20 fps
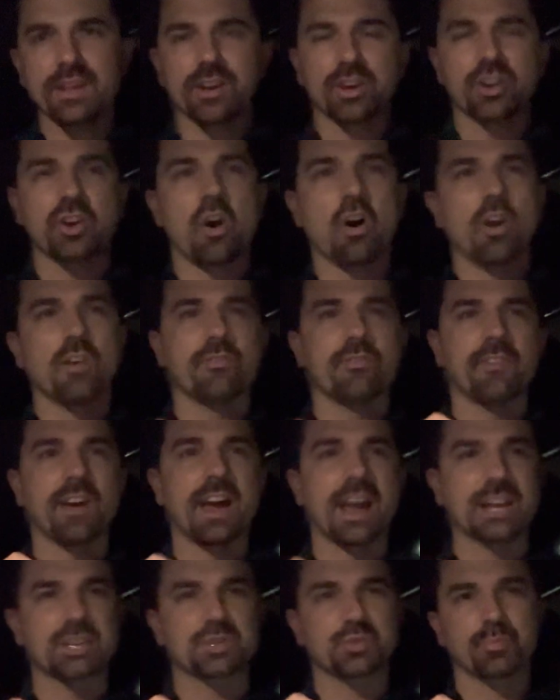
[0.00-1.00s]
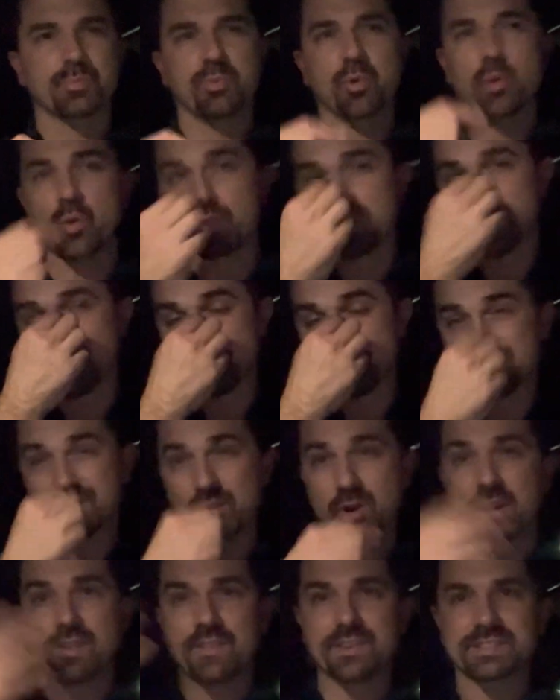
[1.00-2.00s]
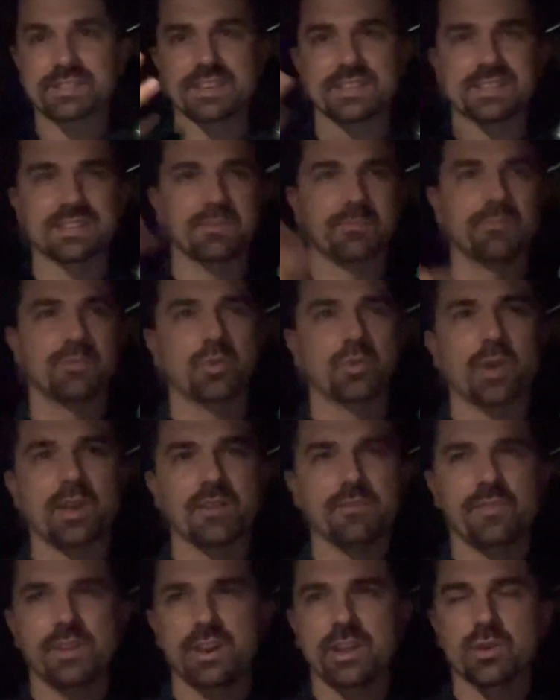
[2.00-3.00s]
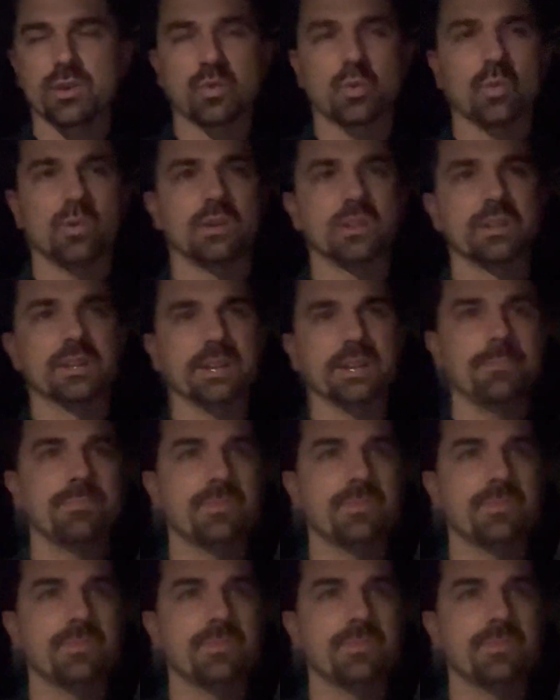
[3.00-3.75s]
a Carfax report, and I'm sorry this isn't great video quality,